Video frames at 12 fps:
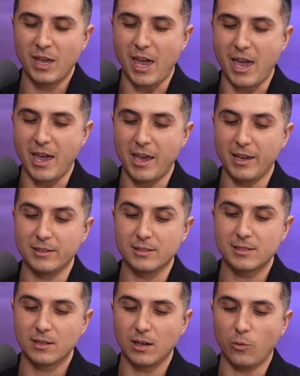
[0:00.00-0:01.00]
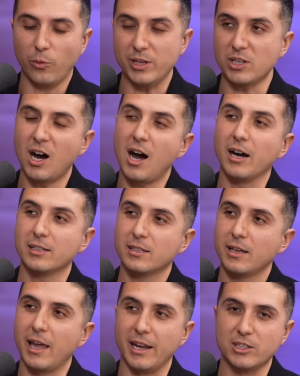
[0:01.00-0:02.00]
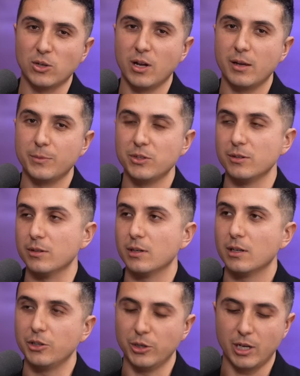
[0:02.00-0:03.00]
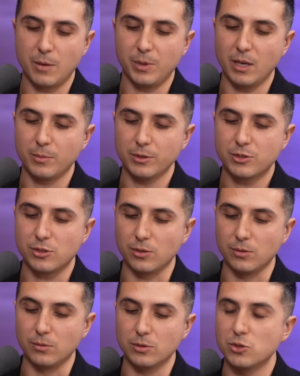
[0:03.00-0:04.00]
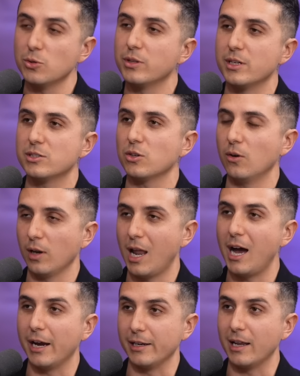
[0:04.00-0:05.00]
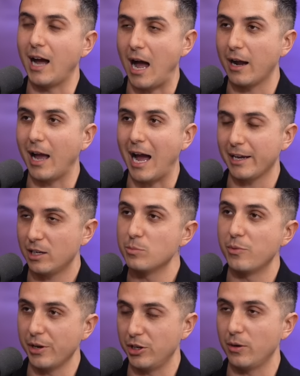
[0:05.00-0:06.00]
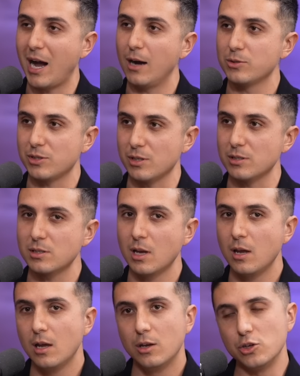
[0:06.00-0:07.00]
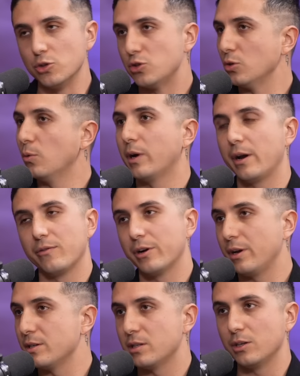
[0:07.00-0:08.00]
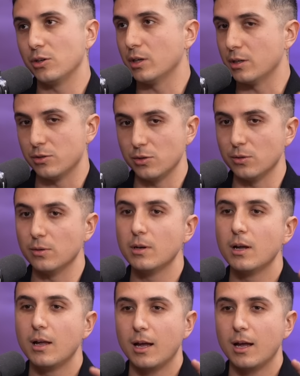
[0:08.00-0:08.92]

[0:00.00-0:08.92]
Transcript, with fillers: And we talked, and I told him, dude, you got to be able to do this online. I can bring you houses. You do whatever it is that you got to do.